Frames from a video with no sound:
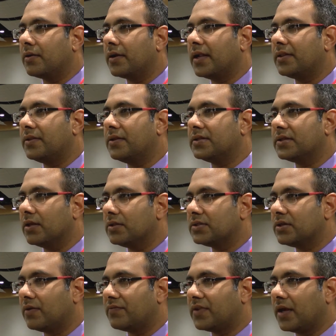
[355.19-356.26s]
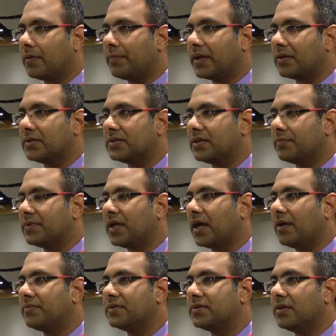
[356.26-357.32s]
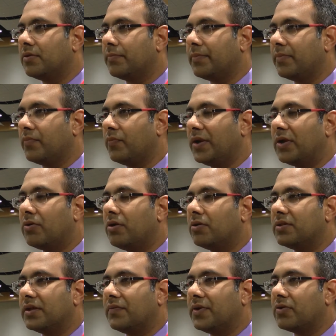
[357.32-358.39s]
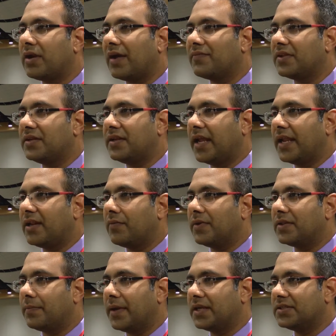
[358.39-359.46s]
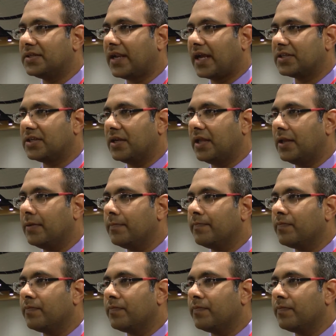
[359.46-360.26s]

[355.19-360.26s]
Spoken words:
get the results of that, because sometimes we don't have the data where the patient actually,